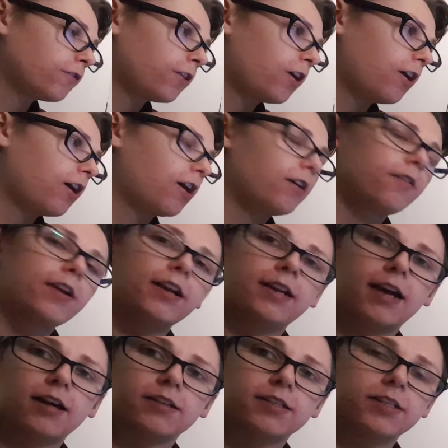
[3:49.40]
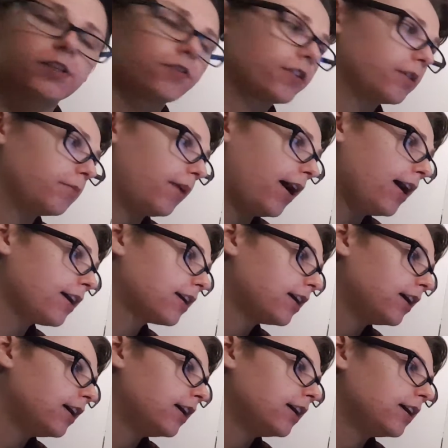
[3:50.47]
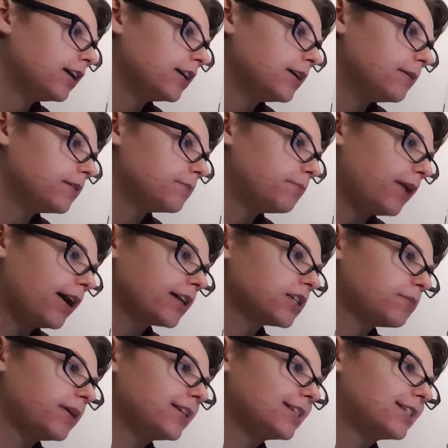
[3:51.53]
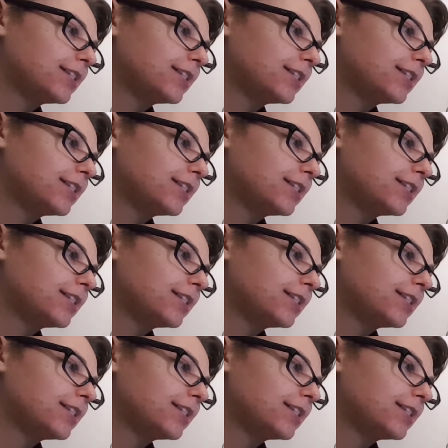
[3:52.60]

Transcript: for our heart rate analysis for the back spent